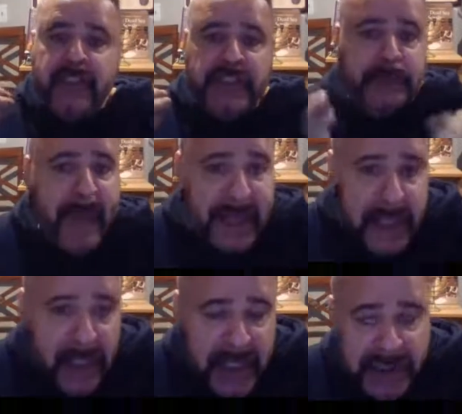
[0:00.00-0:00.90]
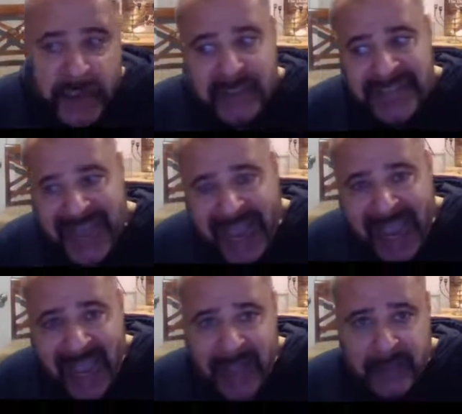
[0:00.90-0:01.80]
speculations
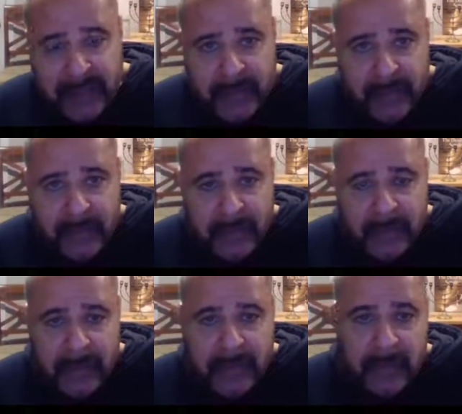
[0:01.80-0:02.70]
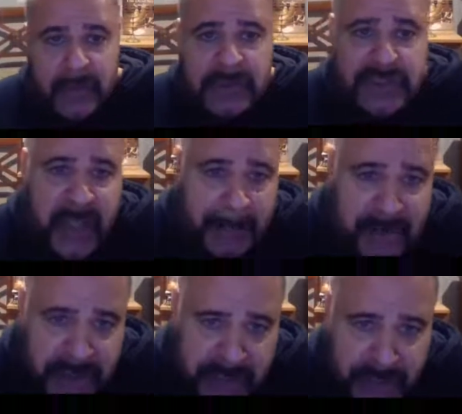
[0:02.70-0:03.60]
and
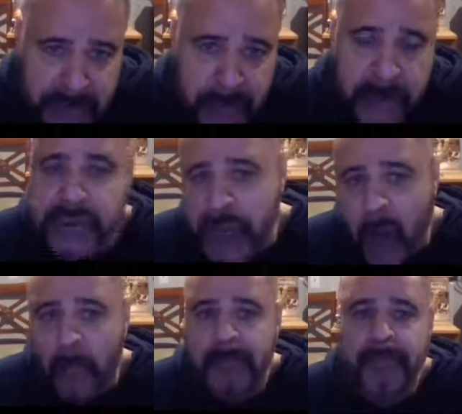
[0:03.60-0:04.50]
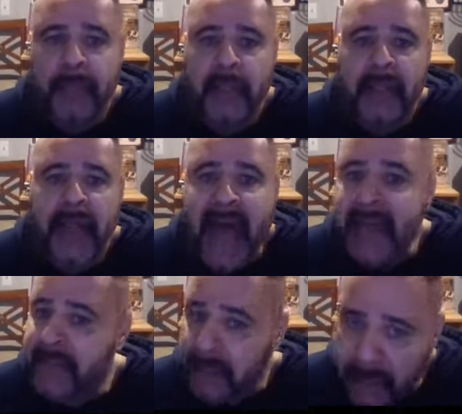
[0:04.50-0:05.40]
suppositions. So
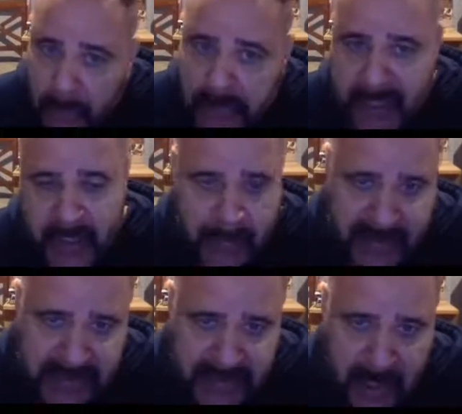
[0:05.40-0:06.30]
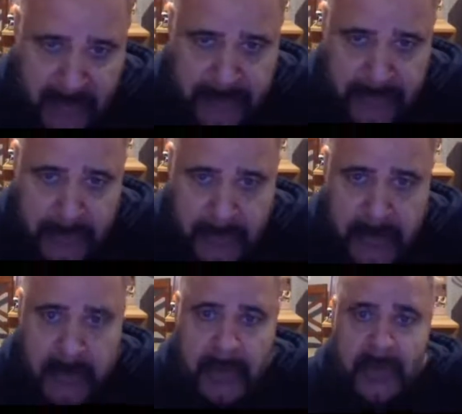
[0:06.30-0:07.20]
I did a little digging myself,
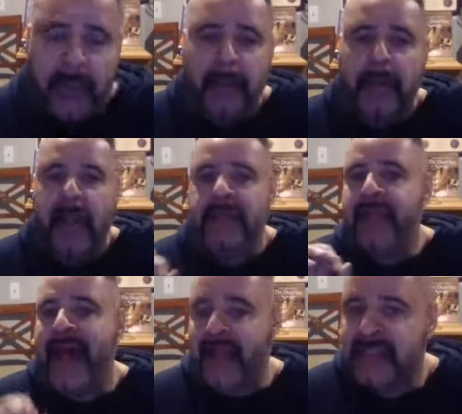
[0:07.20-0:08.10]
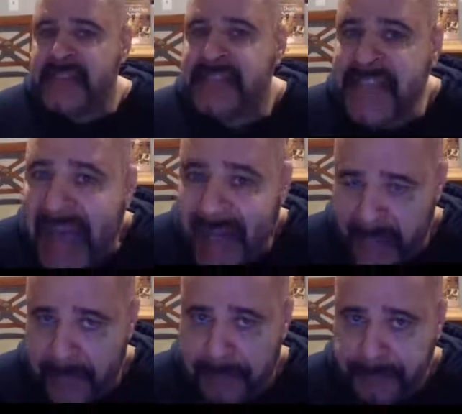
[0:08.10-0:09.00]
and then I
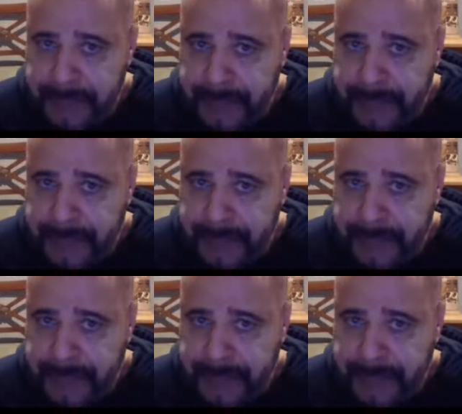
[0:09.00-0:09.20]
decided